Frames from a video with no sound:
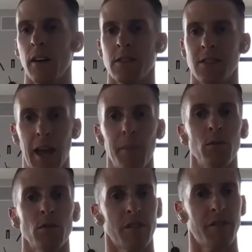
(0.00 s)

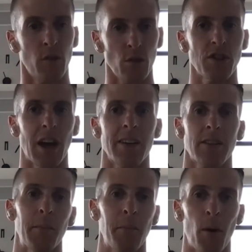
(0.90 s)
sample to full size
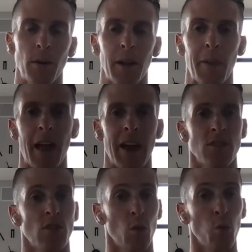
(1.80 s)
component. And
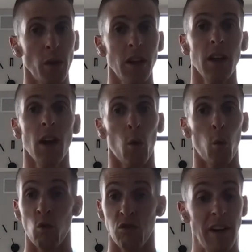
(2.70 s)
so we
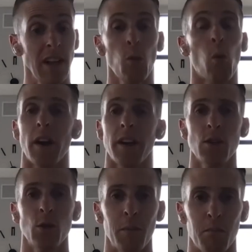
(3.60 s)
really wanted
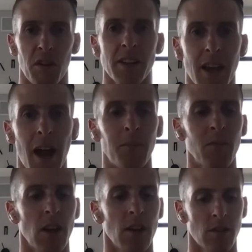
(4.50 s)
to embrace that.
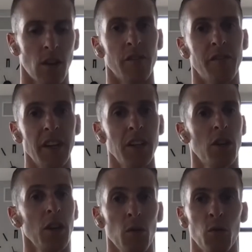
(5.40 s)
So
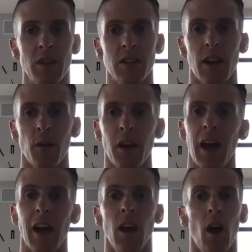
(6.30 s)
V2, we said,
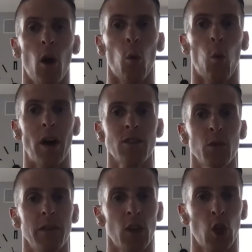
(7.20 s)
okay, once
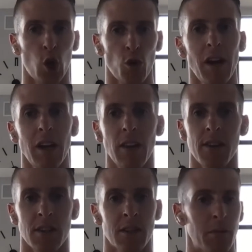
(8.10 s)
we've curated
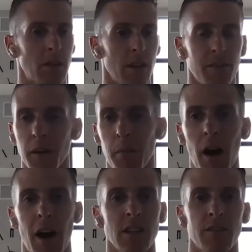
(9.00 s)
this specific
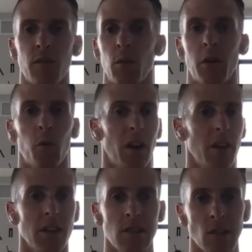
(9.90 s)
box for one of
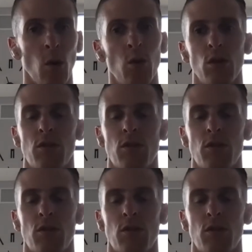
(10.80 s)
these local